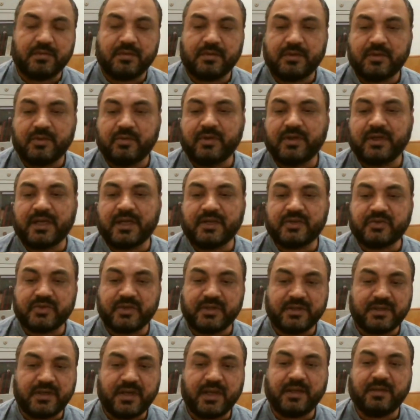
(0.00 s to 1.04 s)
during
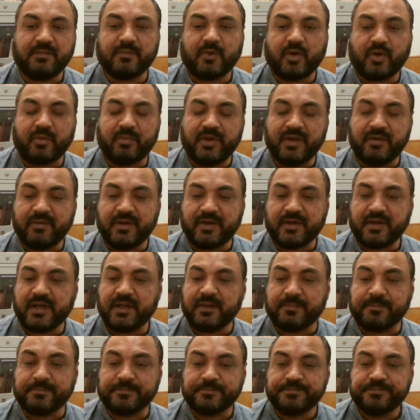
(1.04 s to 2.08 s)
ancient time or medieval
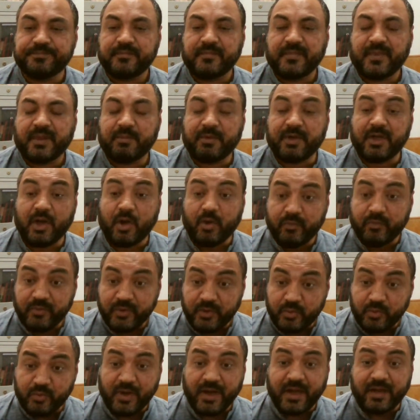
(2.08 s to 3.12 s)
time, but now
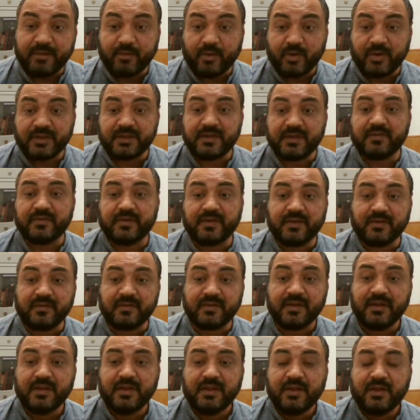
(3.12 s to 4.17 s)
we do have all these
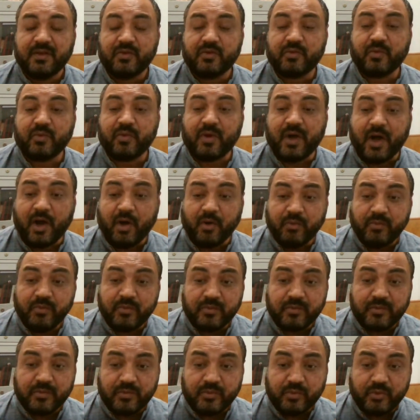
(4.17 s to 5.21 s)
things. So how
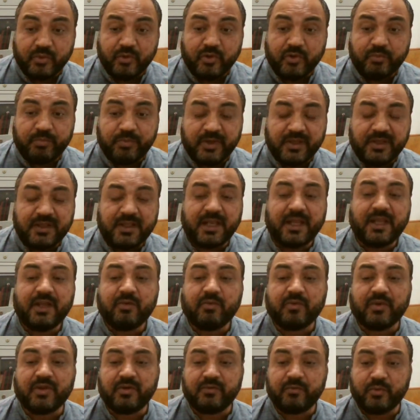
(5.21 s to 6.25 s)
do you speak the
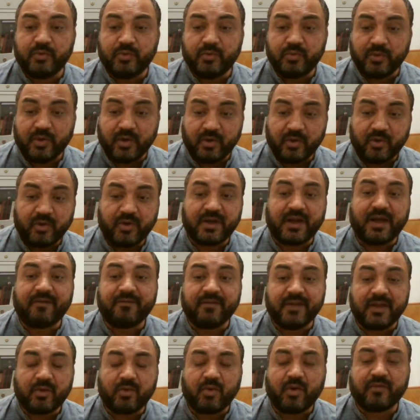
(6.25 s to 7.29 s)
language if you are not
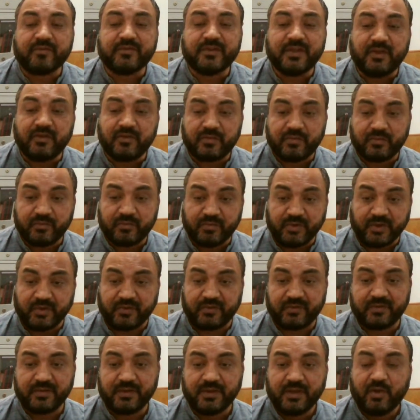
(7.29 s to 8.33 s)
aware of these
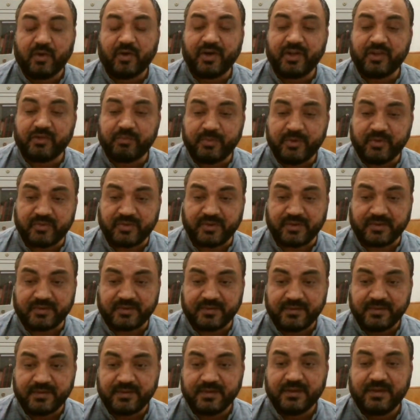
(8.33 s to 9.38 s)
words or
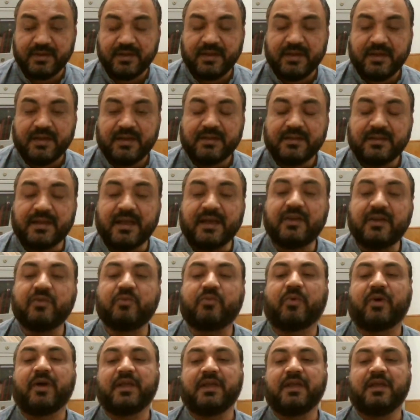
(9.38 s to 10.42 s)
expressions? That
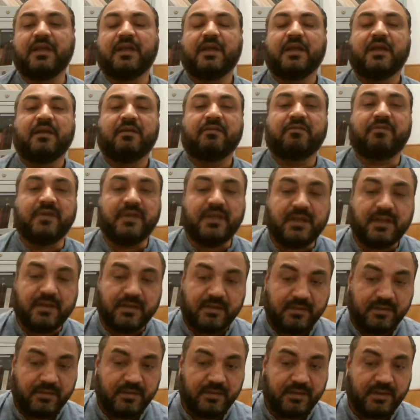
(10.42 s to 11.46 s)
is why
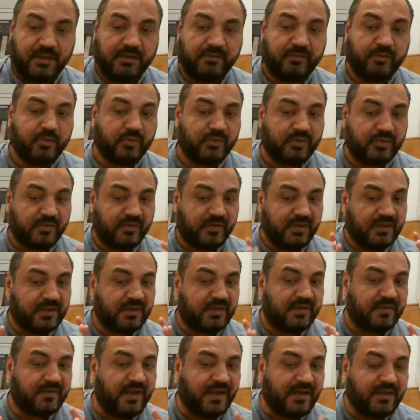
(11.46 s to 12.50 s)
if you see the
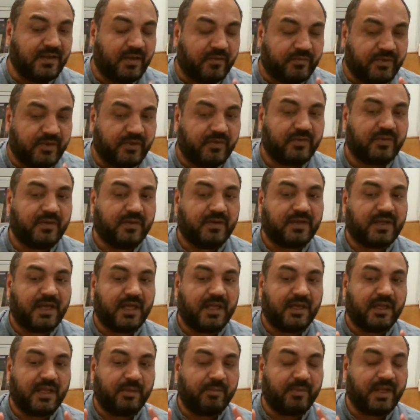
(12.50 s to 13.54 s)
design of this
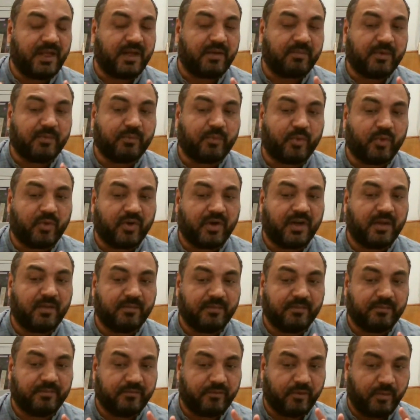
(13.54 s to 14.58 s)
entire MA Arabic
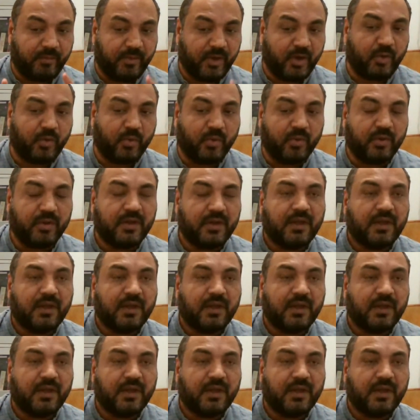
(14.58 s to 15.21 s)
program from IGNO,